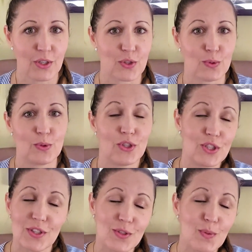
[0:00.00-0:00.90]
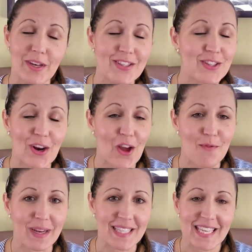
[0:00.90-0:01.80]
So just want to start
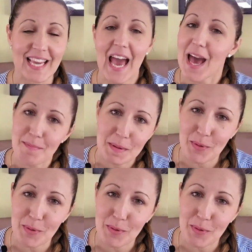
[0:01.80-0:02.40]
off by saying happy